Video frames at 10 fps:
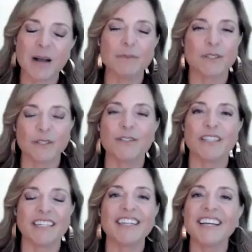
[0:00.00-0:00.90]

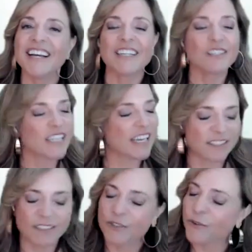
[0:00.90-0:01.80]
absolutely.
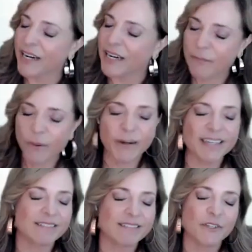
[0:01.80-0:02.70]
Yes, great
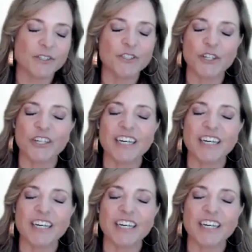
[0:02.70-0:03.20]
point for sure.